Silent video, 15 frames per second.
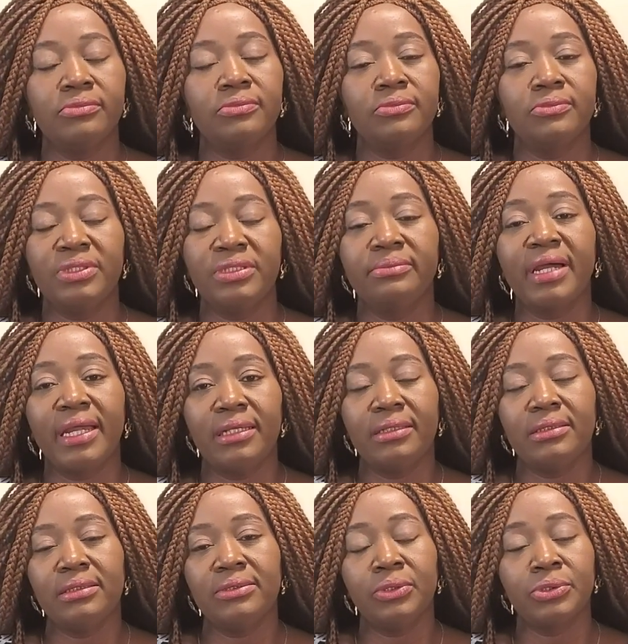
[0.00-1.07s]
with my
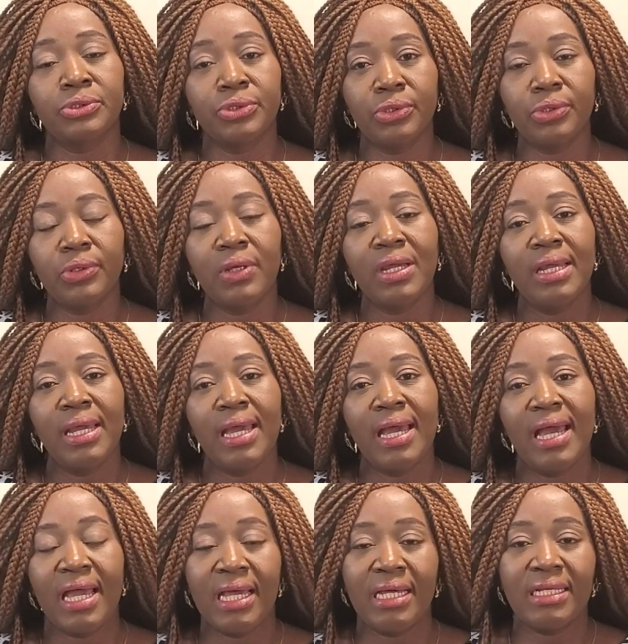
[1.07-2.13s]
doctor,
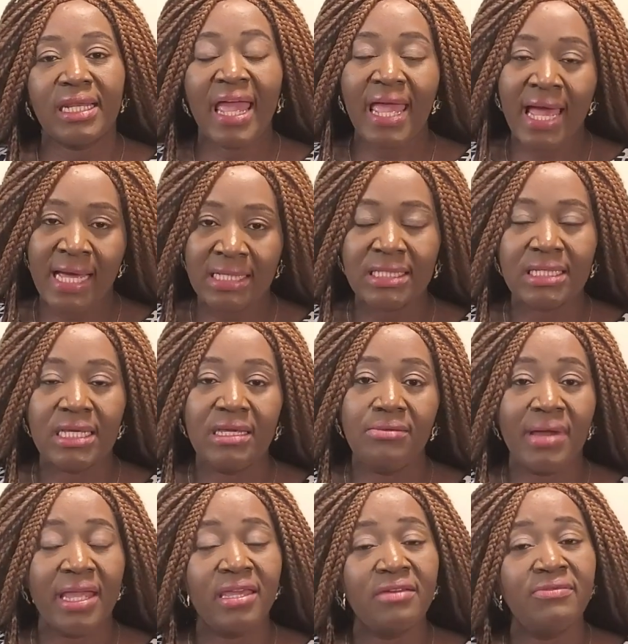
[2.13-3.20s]
and I asked him,
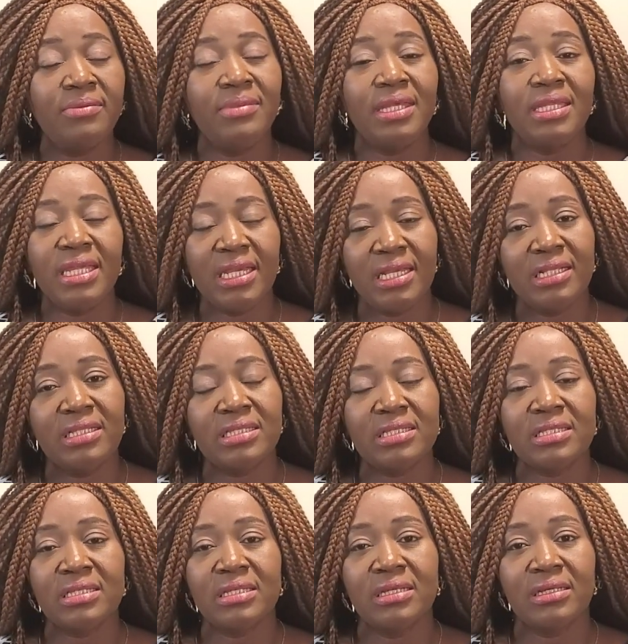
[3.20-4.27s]
I gave him the
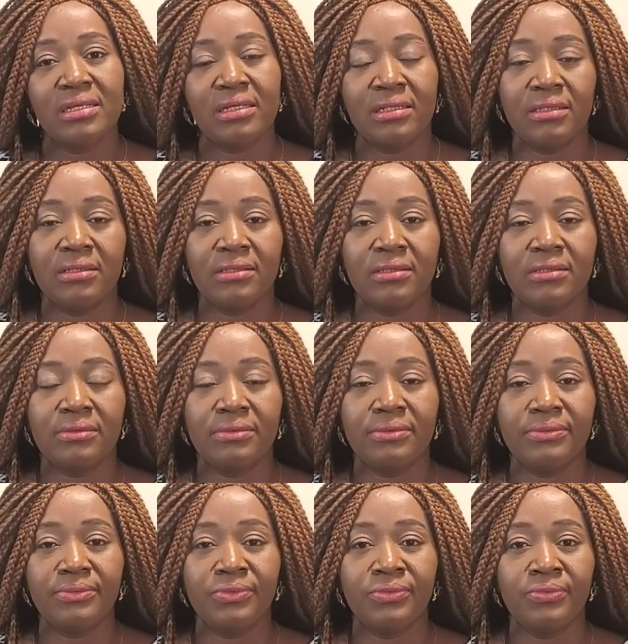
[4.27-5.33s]
dates
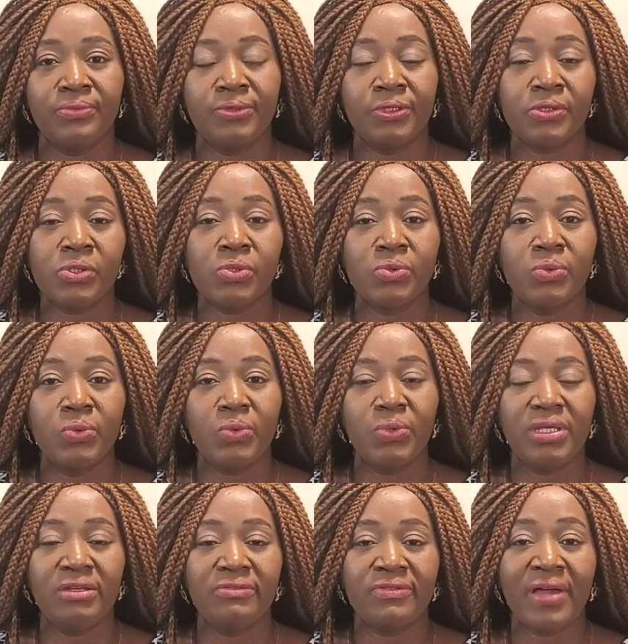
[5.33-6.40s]
just to know
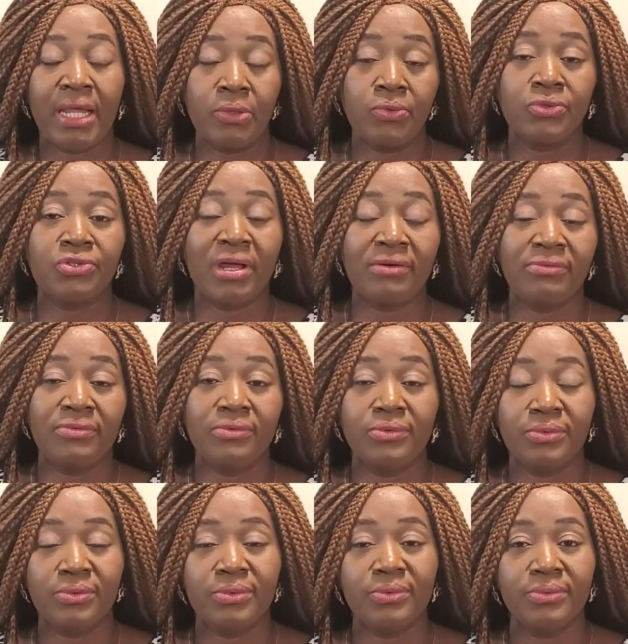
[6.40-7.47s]
if I could
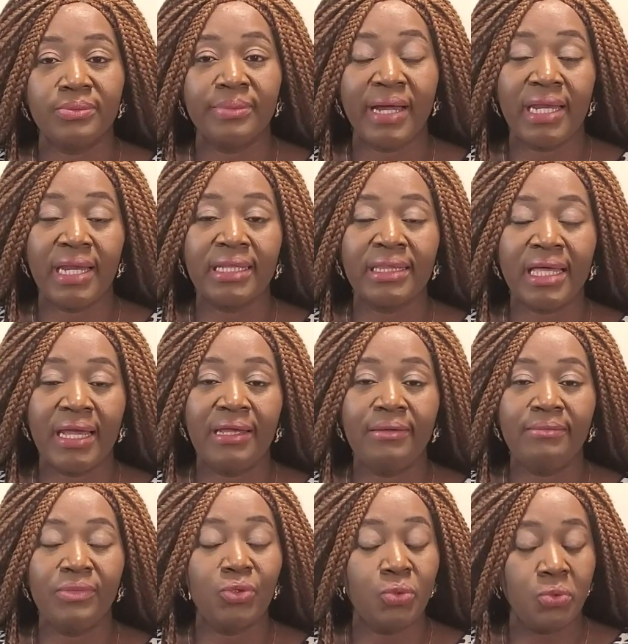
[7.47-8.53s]
travel by that
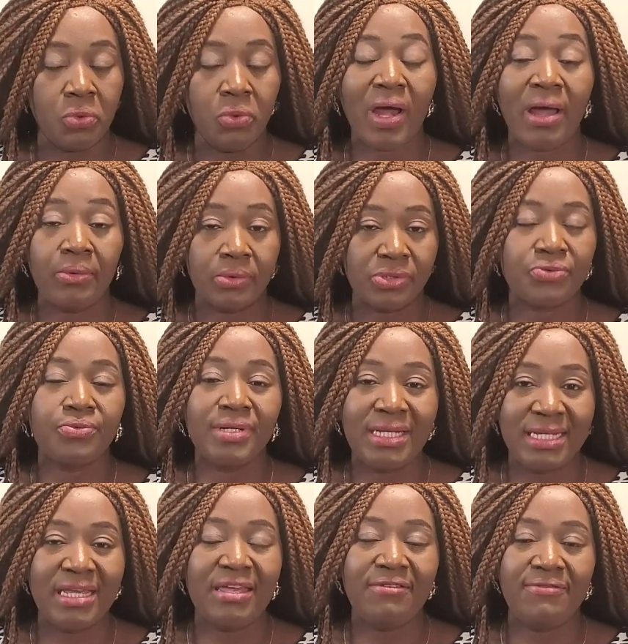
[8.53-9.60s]
time, though I was
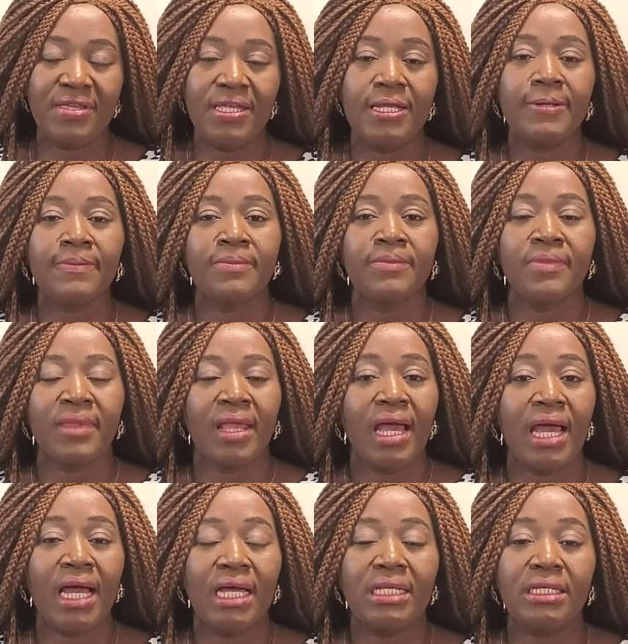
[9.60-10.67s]
really heavy,
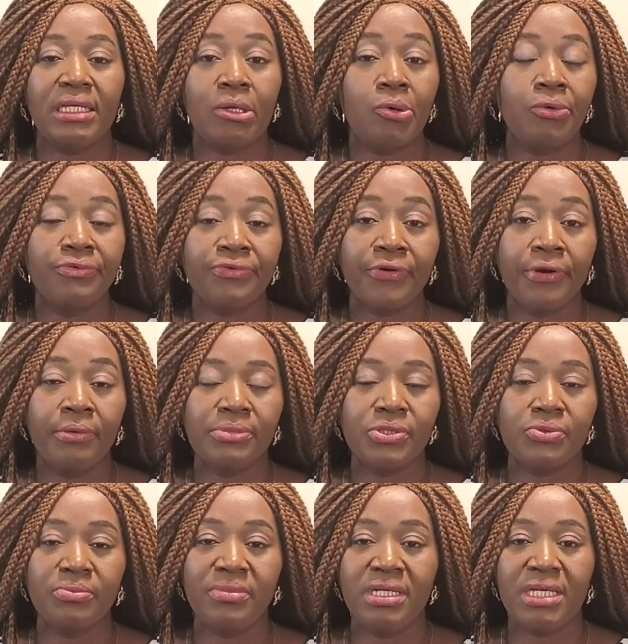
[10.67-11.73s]
and he confirmed
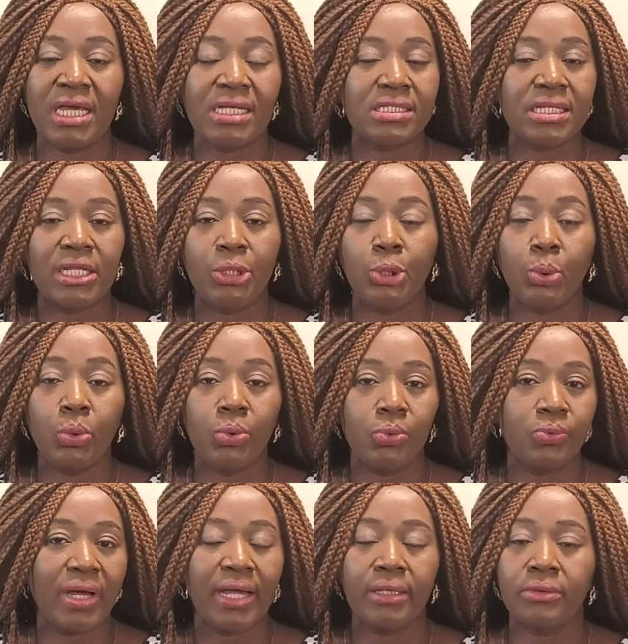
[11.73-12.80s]
to me and said,
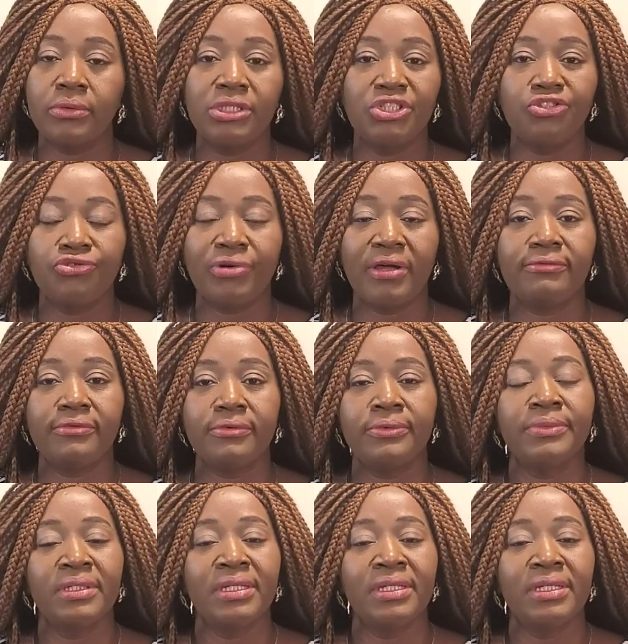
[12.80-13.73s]
no, I couldn't travel.